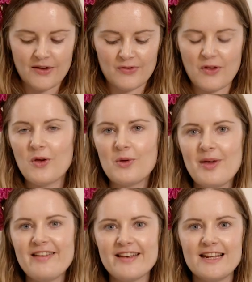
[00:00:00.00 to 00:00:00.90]
So
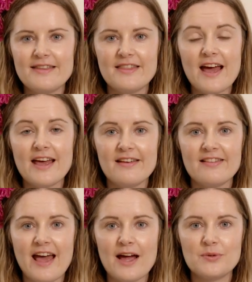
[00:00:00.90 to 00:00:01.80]
basically that is
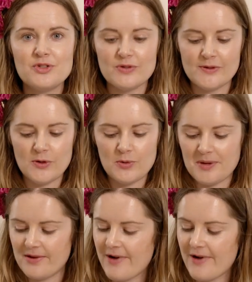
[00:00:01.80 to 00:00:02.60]
how to loopy